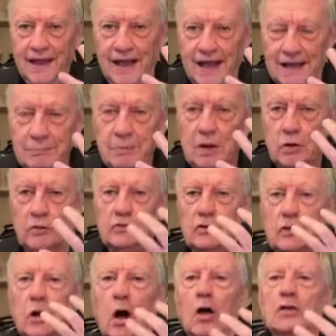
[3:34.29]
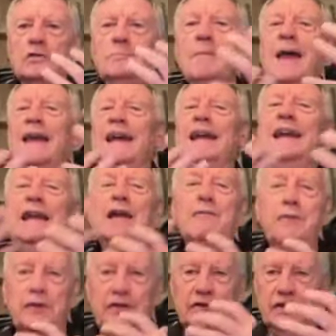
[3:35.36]
and because of God's
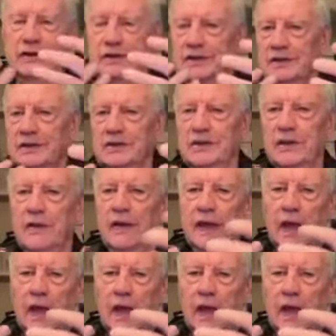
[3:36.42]
magnificent